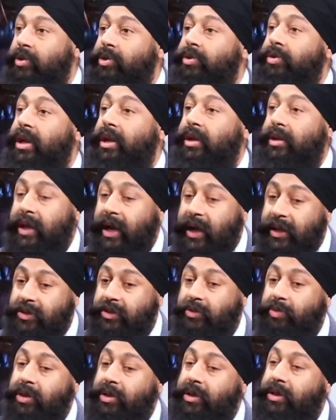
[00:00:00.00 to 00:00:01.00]
we look at
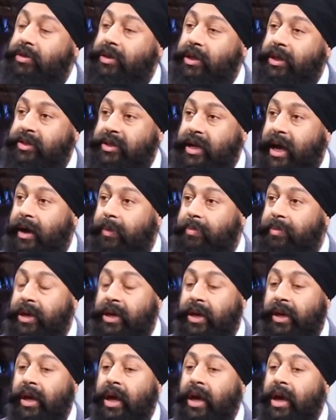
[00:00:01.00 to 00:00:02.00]
that's what is
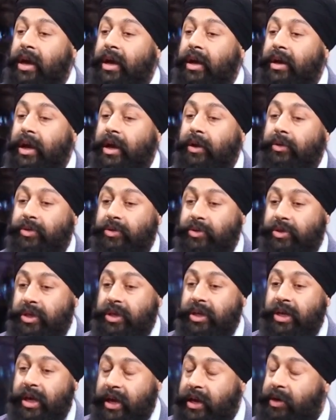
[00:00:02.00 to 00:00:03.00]
happening. Now to see
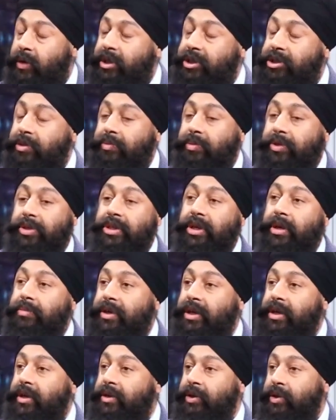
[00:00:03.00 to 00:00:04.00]
a question puchha
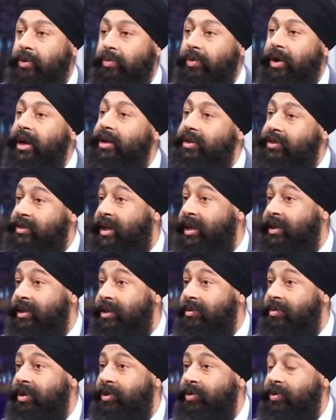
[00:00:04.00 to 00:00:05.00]
bhi, you know, what else can
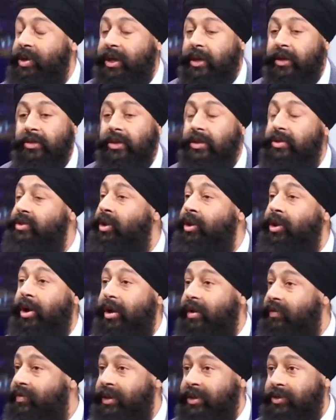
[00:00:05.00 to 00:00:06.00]
they be doing? There's a
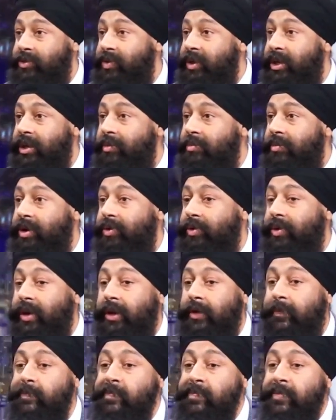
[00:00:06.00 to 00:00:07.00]
lot of things we can be
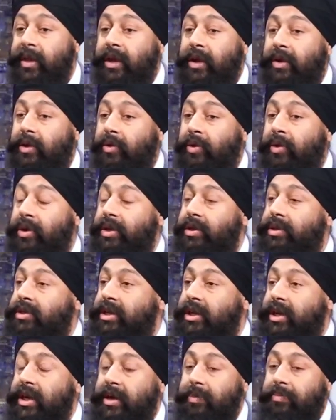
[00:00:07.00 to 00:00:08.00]
doing. Hun
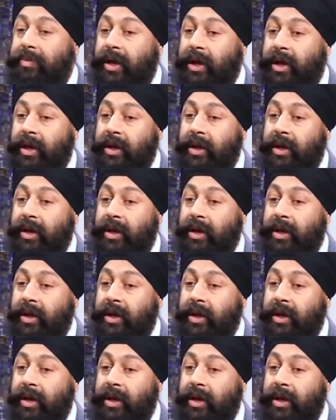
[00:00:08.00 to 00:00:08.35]
jehde